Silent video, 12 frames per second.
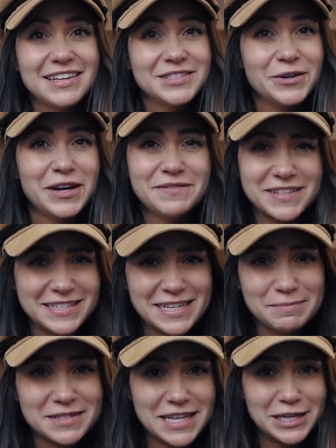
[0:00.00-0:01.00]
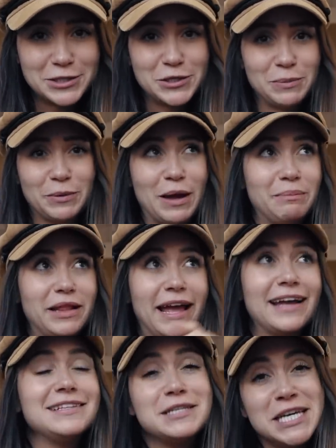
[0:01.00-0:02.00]
Sorry if this seems like super
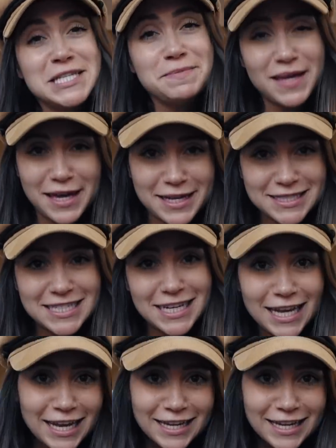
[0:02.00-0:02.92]
unplanned. It's because it